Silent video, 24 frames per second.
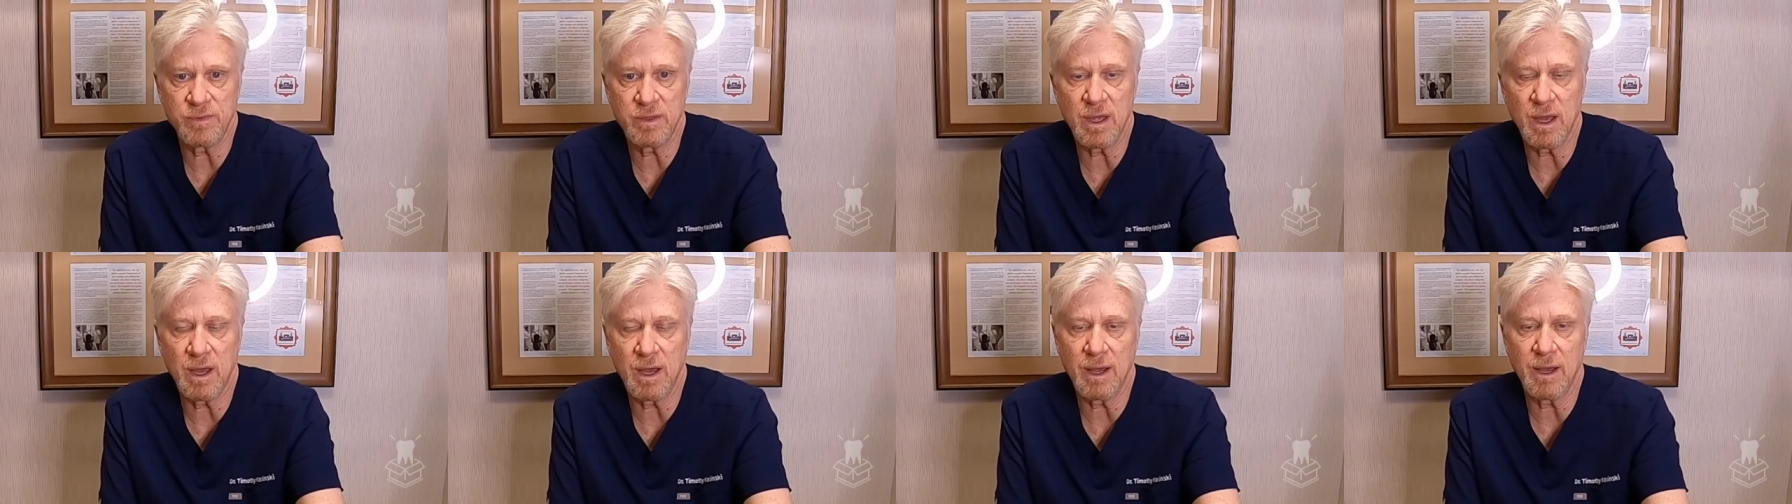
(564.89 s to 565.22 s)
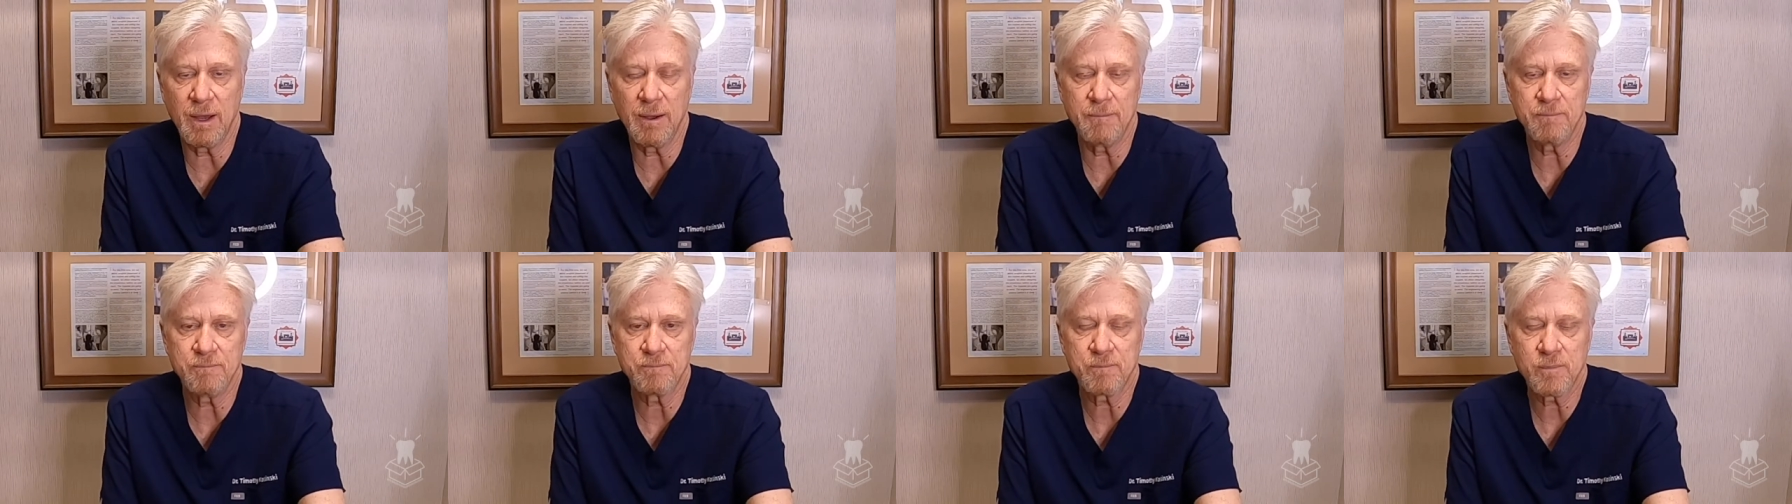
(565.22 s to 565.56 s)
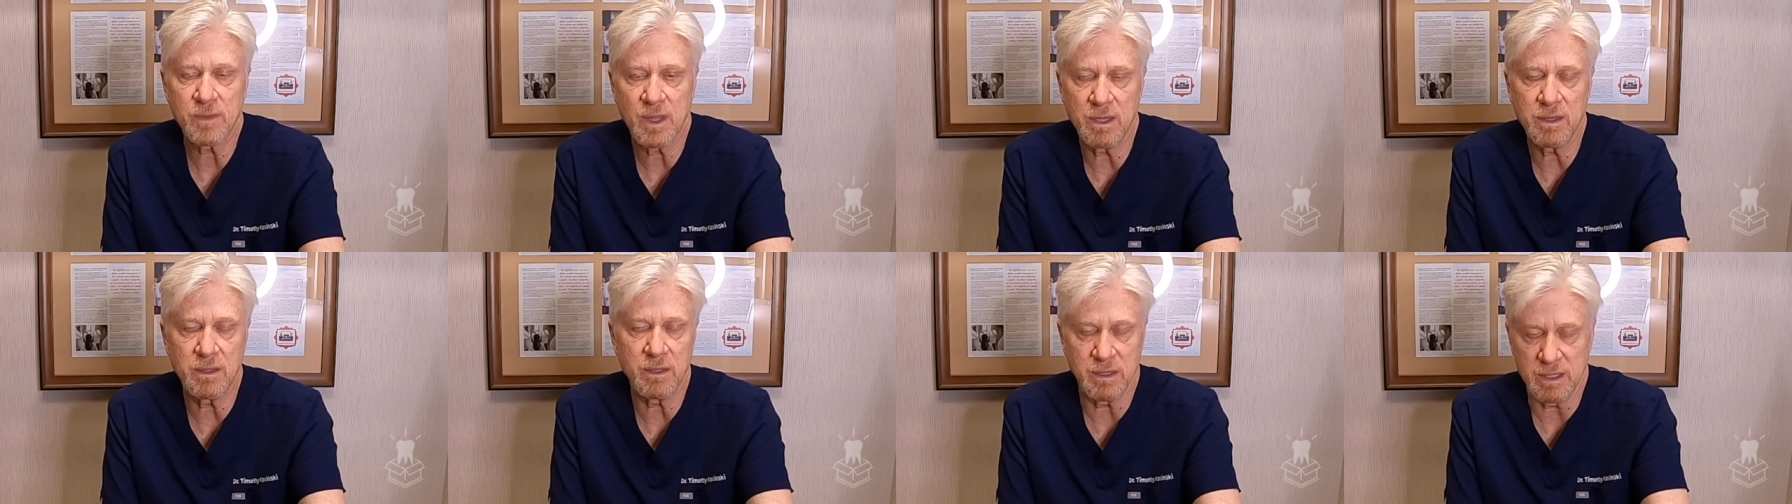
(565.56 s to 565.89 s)

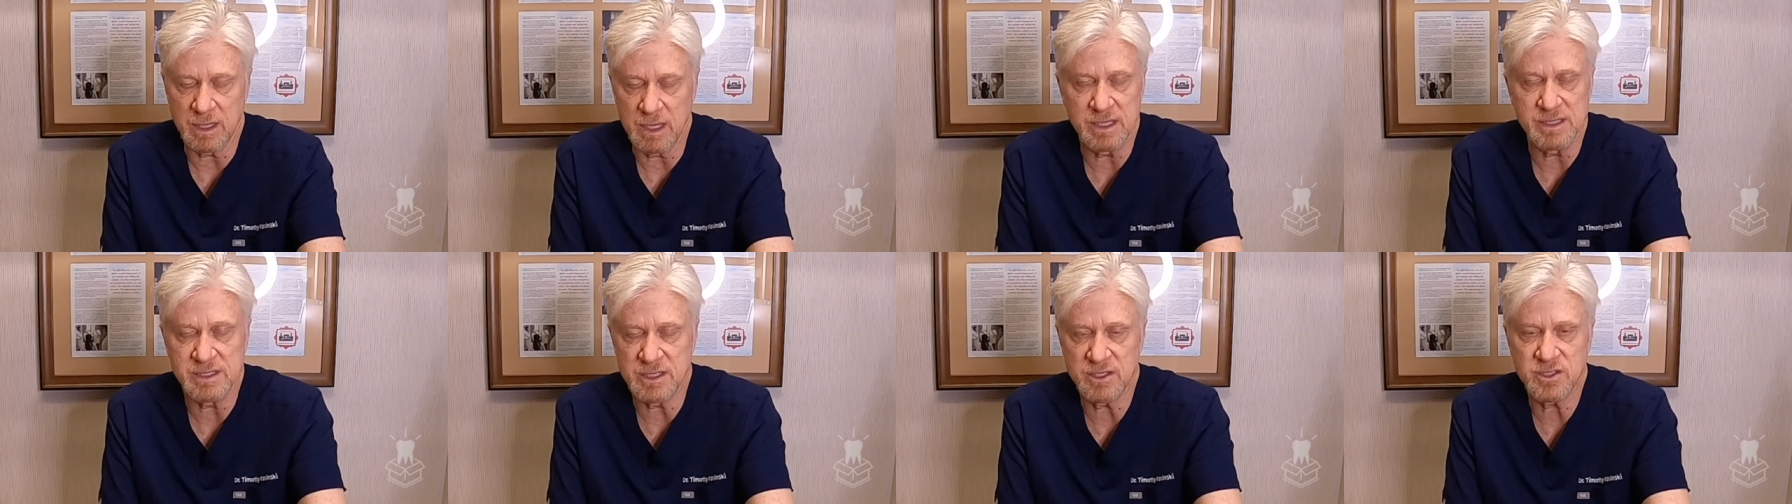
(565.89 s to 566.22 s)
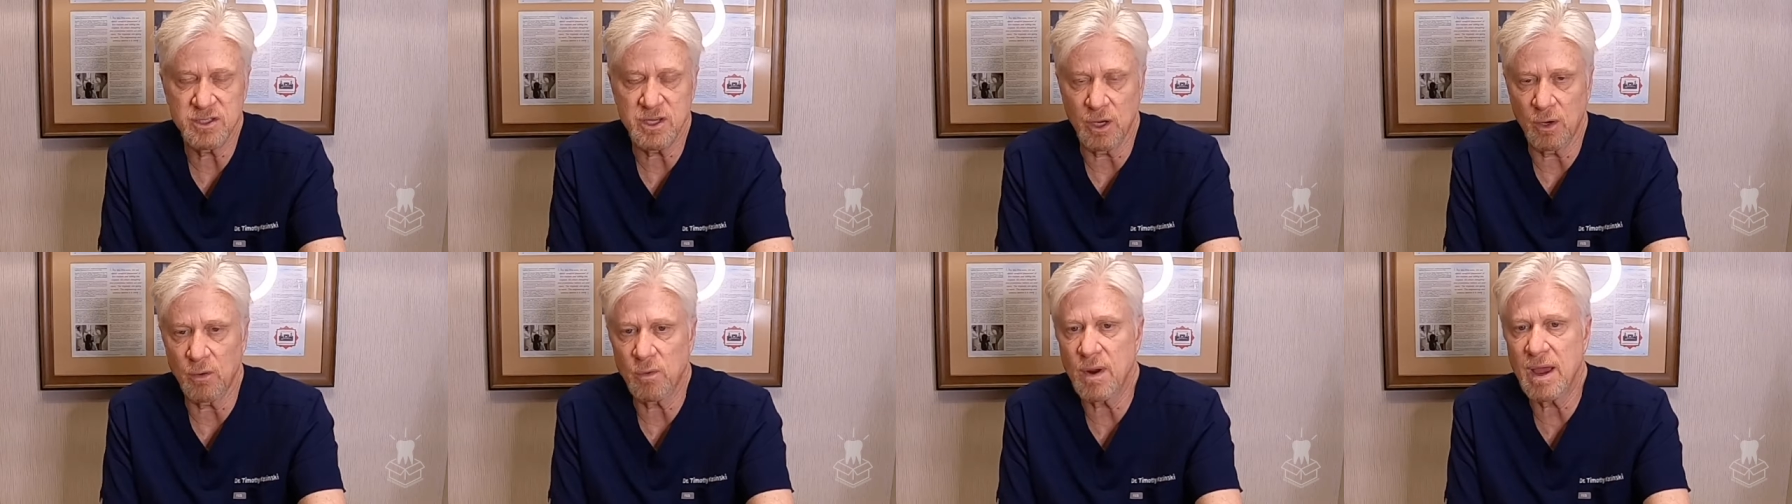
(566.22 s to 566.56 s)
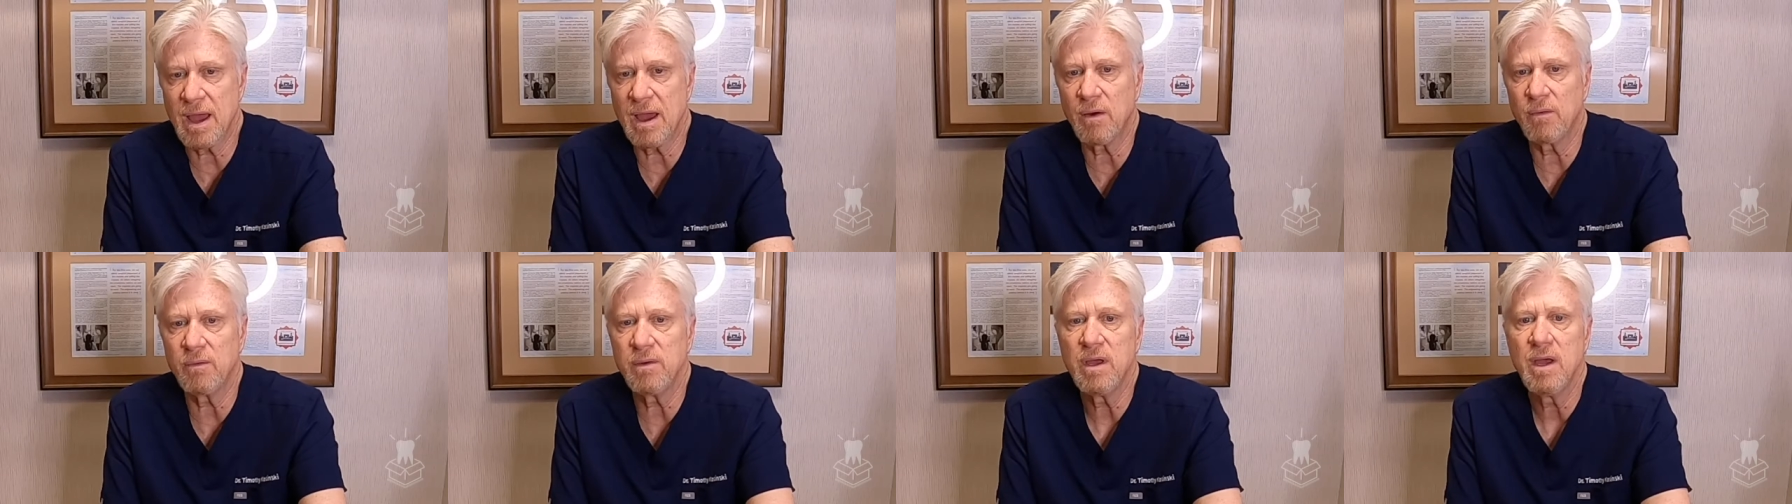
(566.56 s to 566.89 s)
the existing
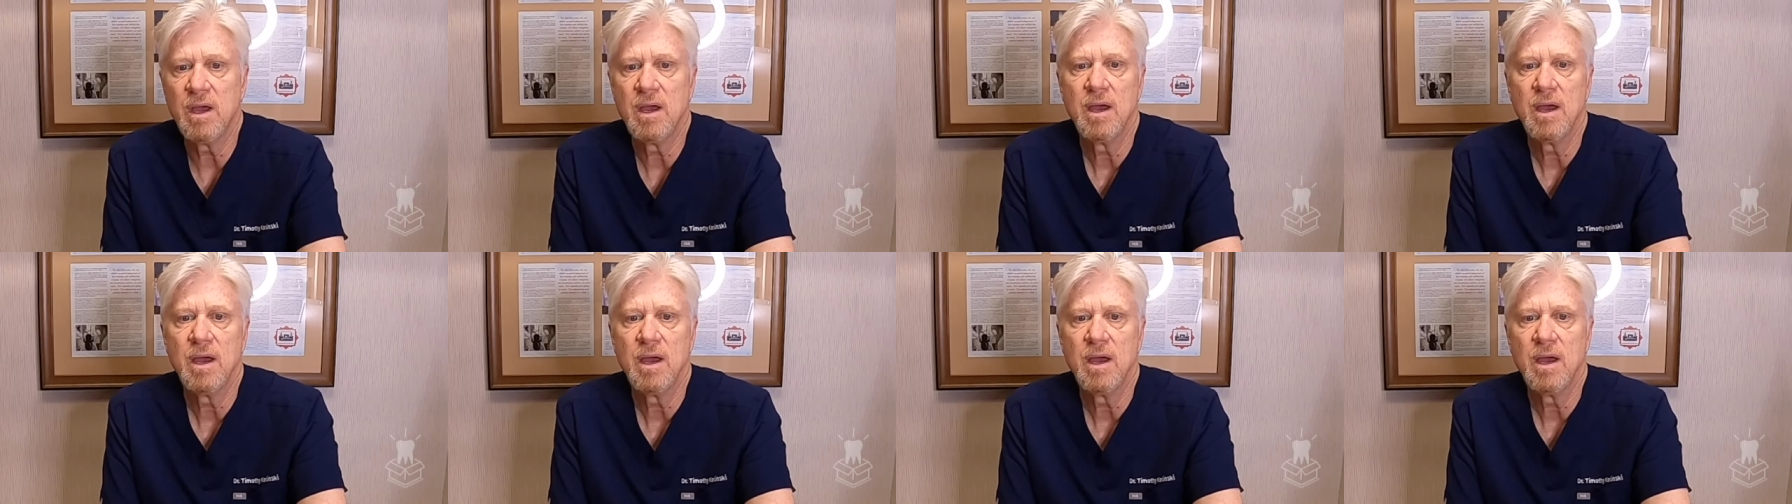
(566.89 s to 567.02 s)
crown,